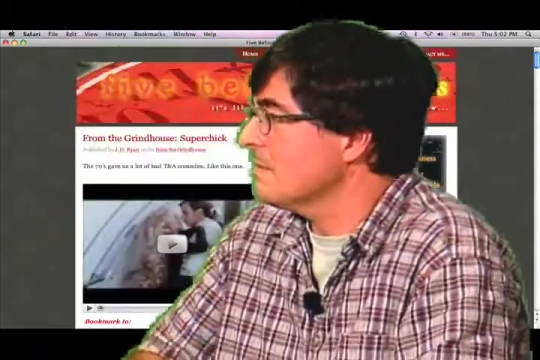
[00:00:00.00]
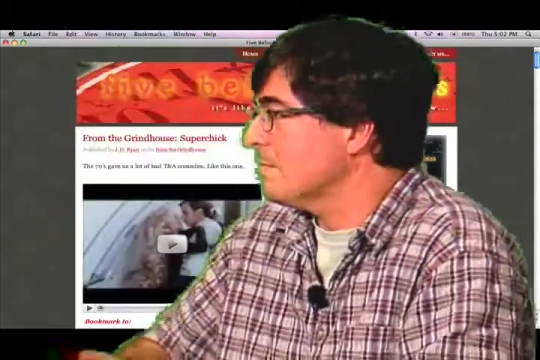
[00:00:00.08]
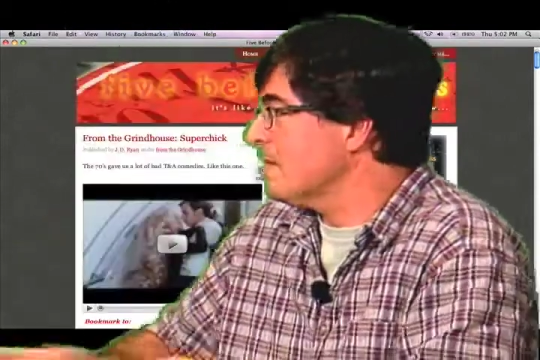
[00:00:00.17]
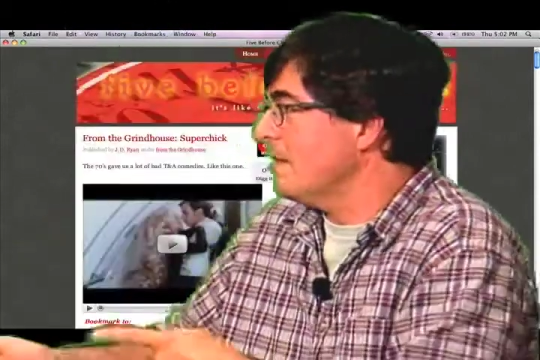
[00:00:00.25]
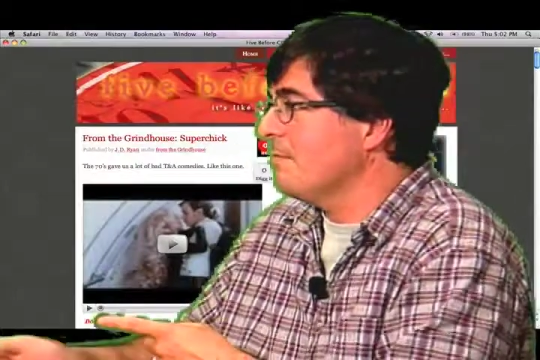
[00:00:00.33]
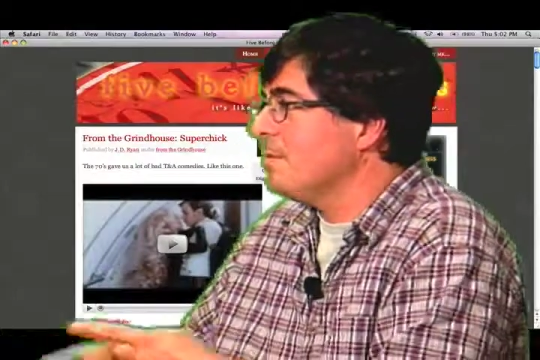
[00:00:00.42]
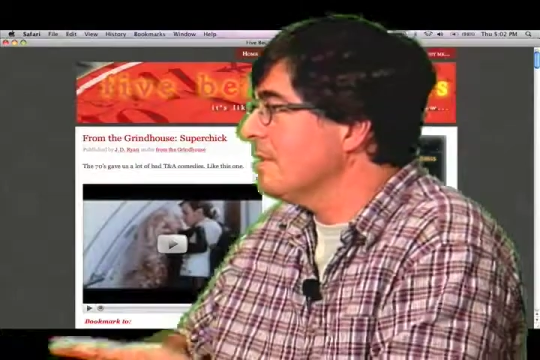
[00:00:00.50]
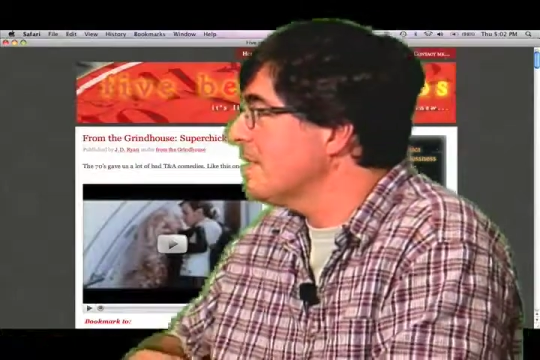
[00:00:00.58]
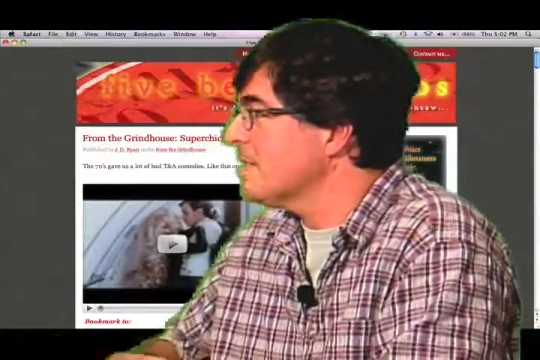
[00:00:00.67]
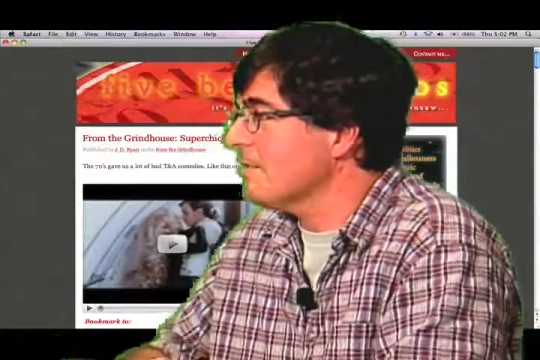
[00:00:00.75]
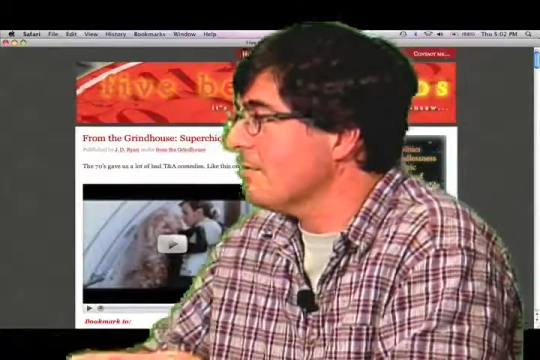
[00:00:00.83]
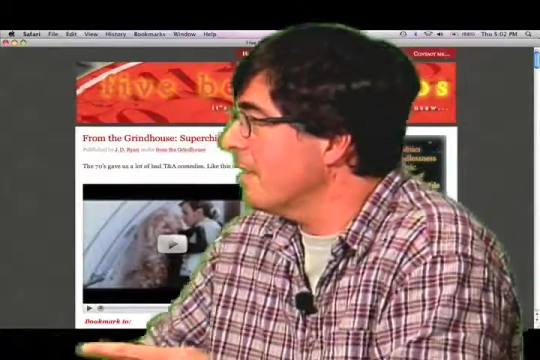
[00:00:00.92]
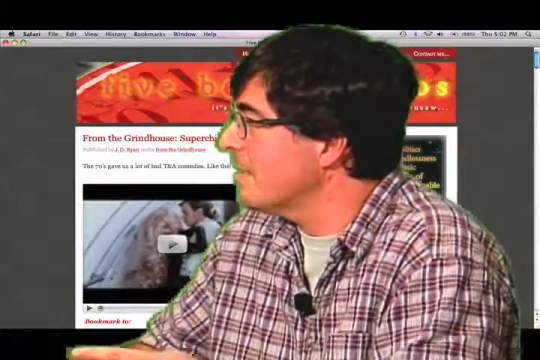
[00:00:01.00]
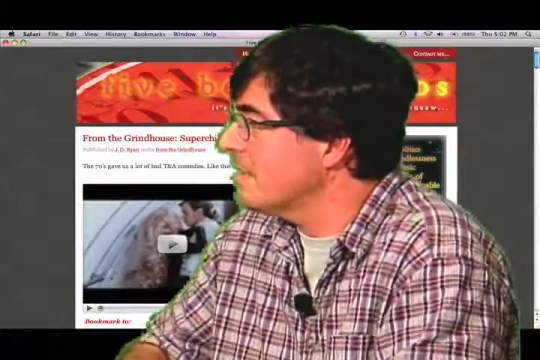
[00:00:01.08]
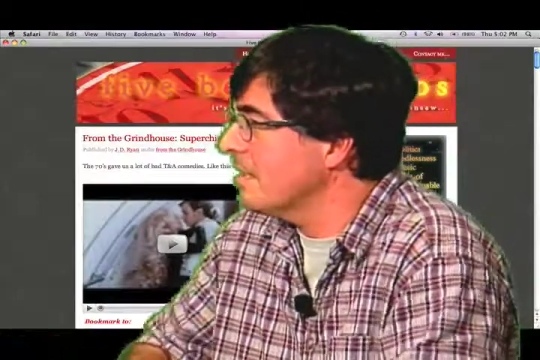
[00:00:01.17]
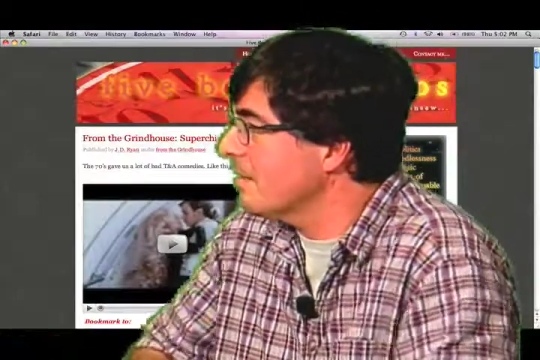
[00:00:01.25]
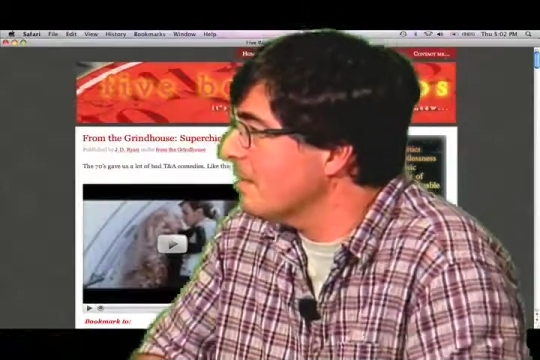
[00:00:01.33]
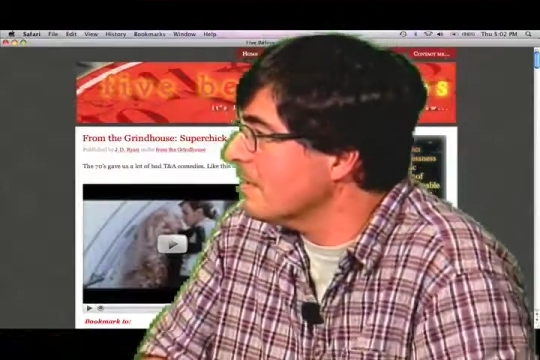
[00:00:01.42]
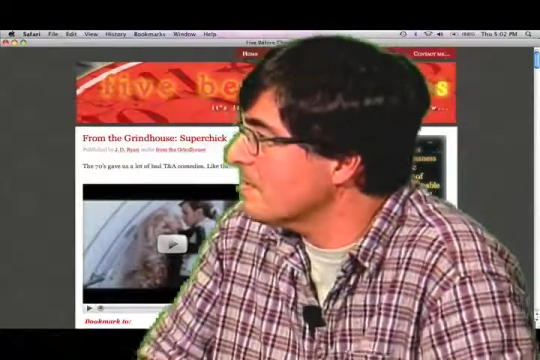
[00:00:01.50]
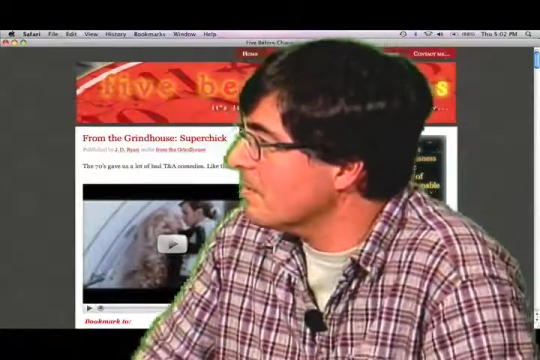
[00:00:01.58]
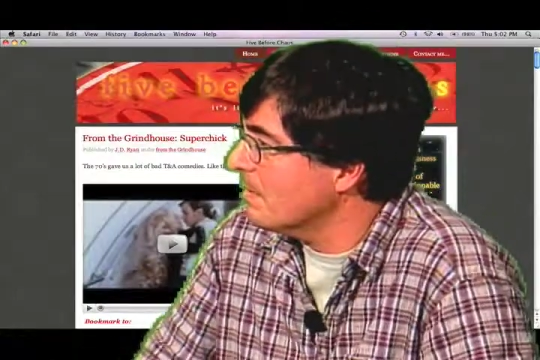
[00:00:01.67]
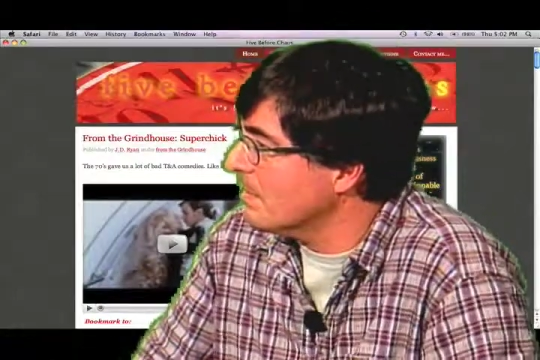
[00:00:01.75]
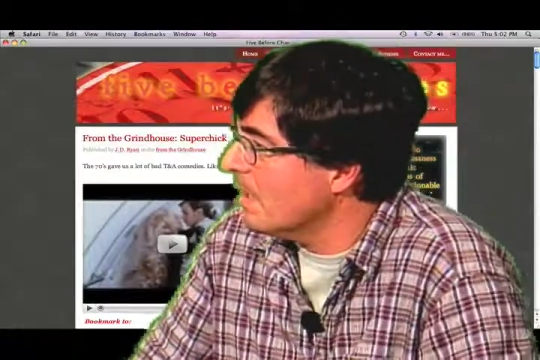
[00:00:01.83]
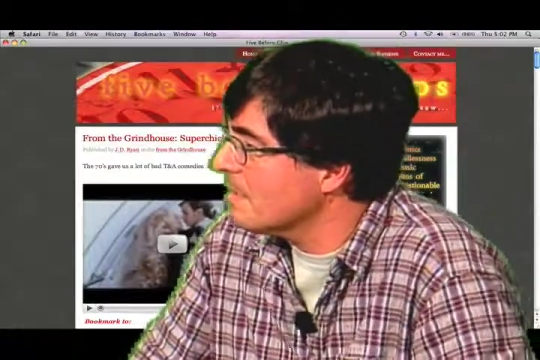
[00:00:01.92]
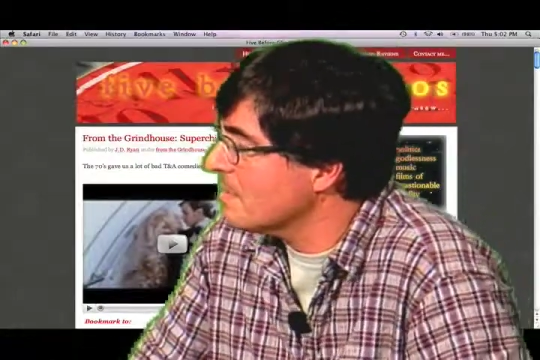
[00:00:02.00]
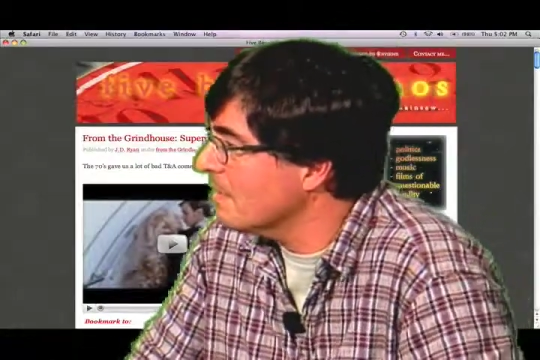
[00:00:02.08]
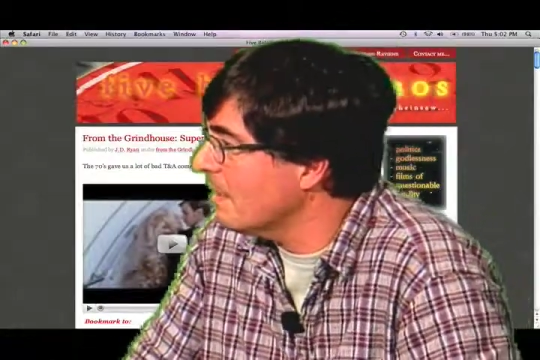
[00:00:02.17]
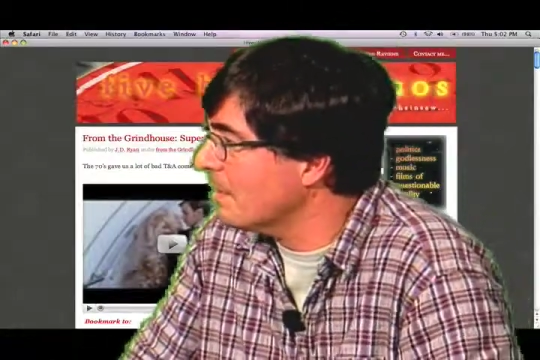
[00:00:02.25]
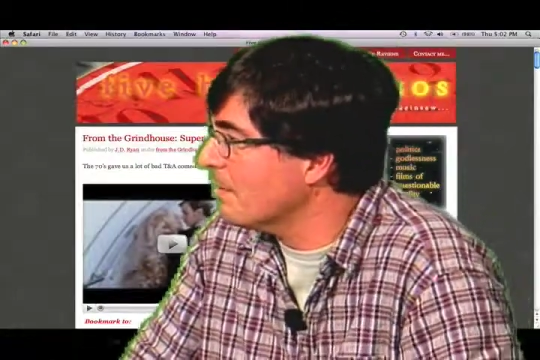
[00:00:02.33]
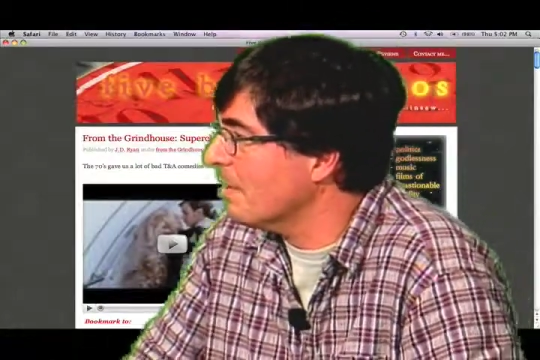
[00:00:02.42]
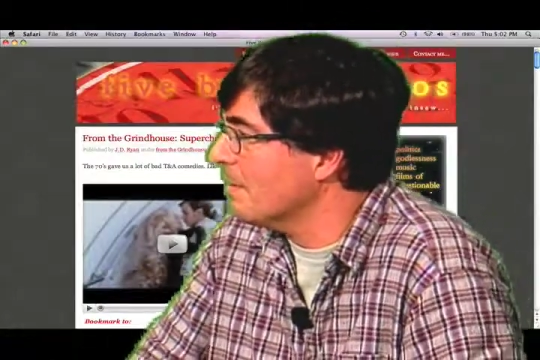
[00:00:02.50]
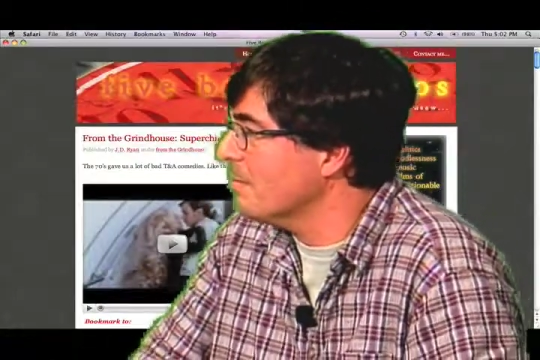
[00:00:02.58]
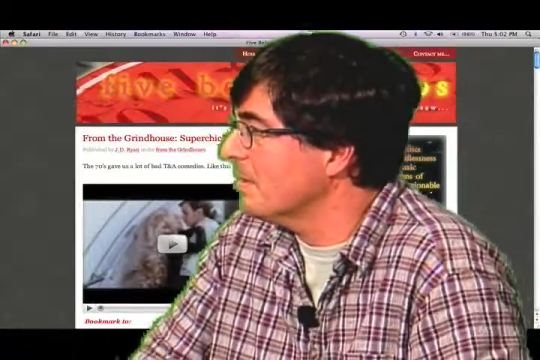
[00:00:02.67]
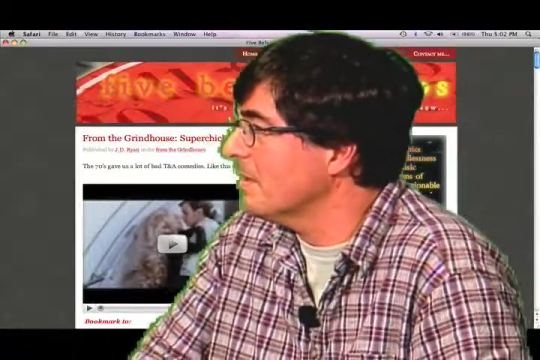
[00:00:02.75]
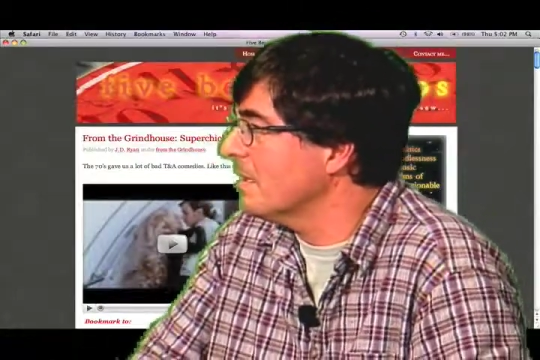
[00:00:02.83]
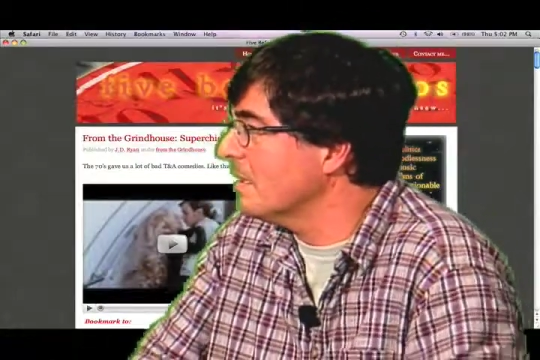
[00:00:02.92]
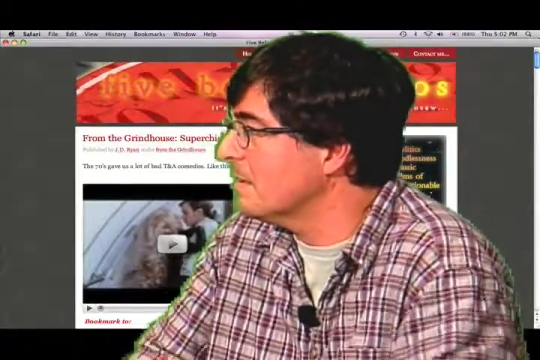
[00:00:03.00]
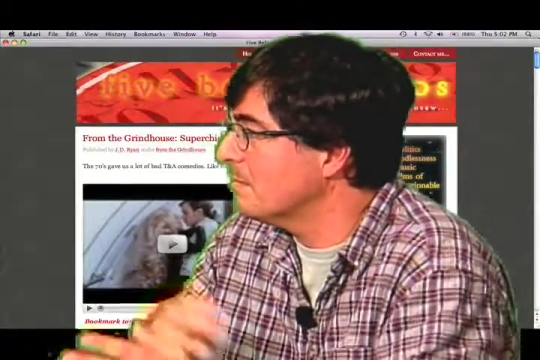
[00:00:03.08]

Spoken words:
some self-policing right there. They sort of lost a lot of credibility.